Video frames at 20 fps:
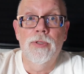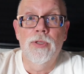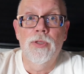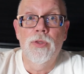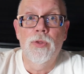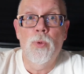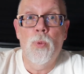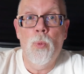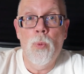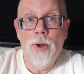
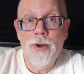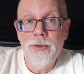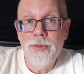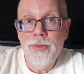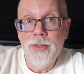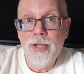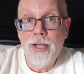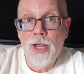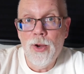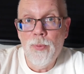The one
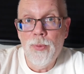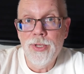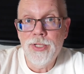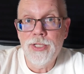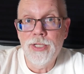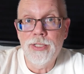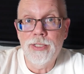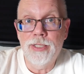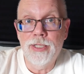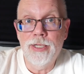thing I wish
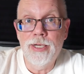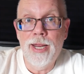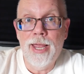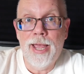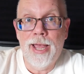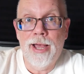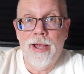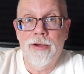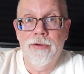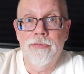it did
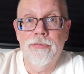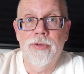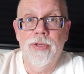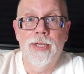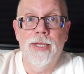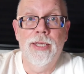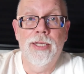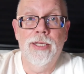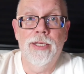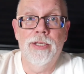have
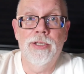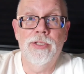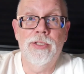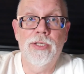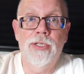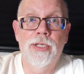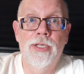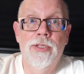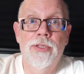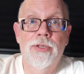is
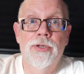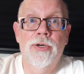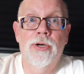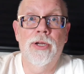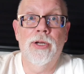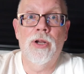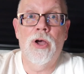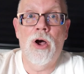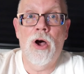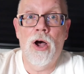either
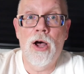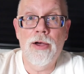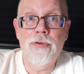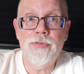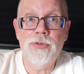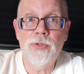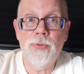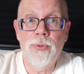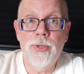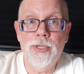an off
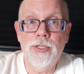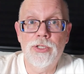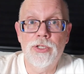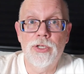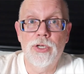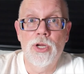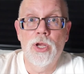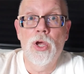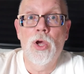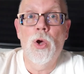
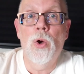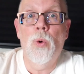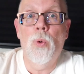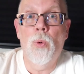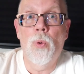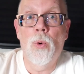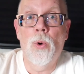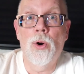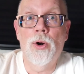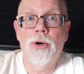switch
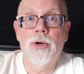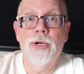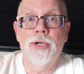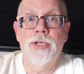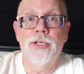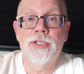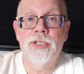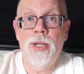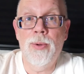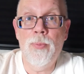or
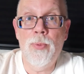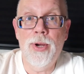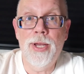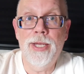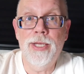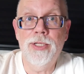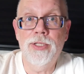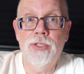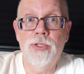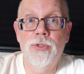some
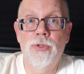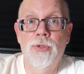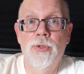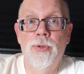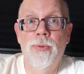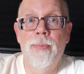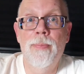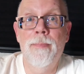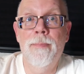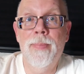way
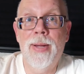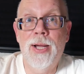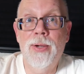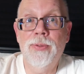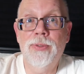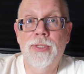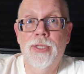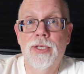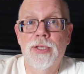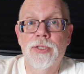to
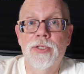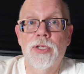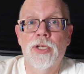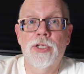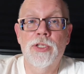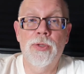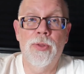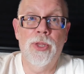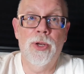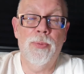mount this
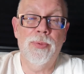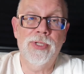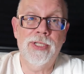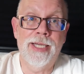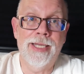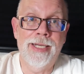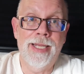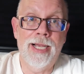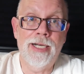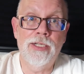so that it was
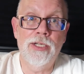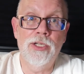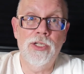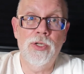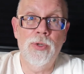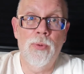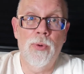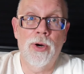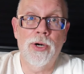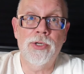connected
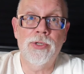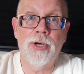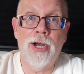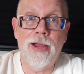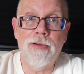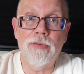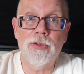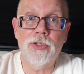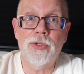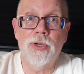to our
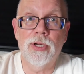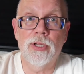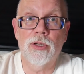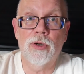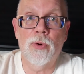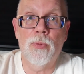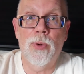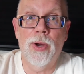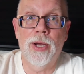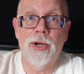travel
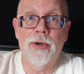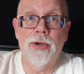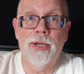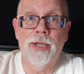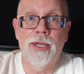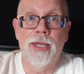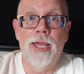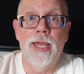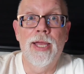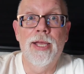trailer
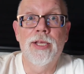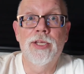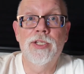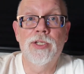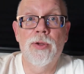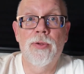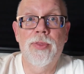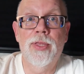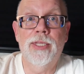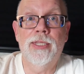wiring
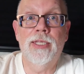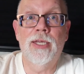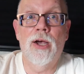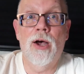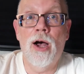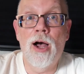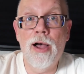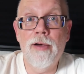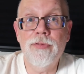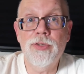so that the
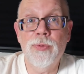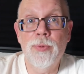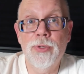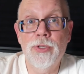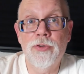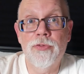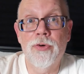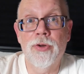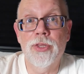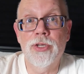off
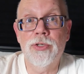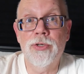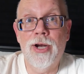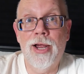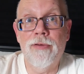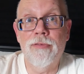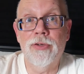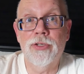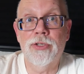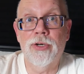switch for the
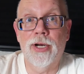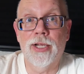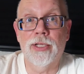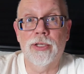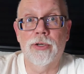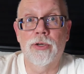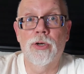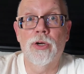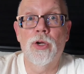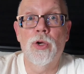travel
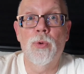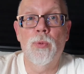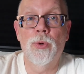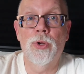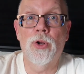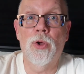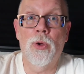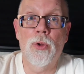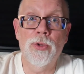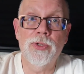trailer
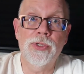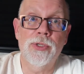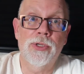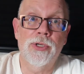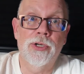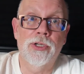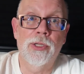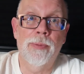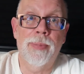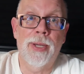would also
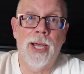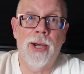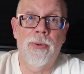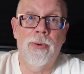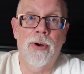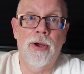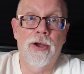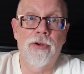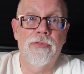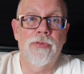turn the
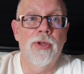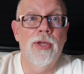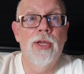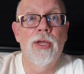power off.